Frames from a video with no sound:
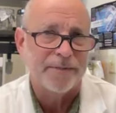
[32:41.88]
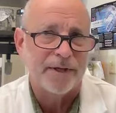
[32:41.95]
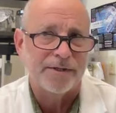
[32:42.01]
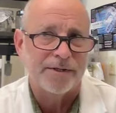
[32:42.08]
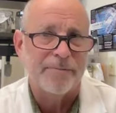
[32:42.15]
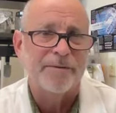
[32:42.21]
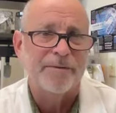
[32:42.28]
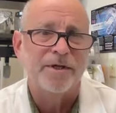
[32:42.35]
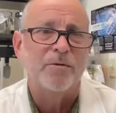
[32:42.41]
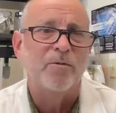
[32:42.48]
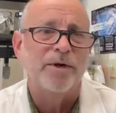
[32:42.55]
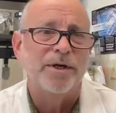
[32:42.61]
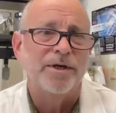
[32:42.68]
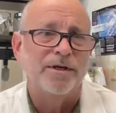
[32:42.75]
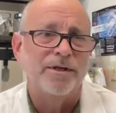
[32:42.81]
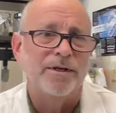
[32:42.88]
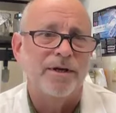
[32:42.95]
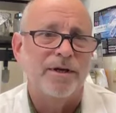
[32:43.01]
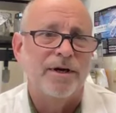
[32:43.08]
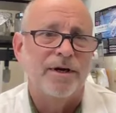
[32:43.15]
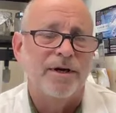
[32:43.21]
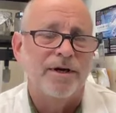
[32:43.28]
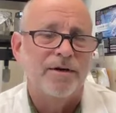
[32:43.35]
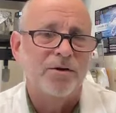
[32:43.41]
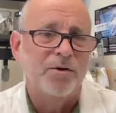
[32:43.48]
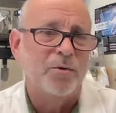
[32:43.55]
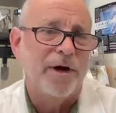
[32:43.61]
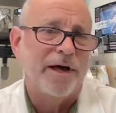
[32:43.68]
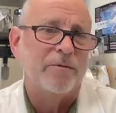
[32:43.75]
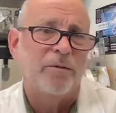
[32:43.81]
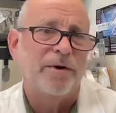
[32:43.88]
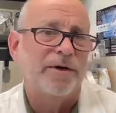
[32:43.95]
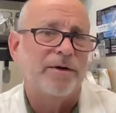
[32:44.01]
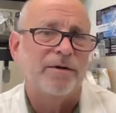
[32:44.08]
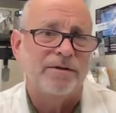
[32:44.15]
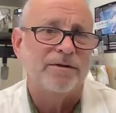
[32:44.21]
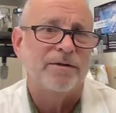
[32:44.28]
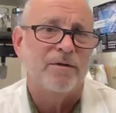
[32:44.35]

something that we can do at will.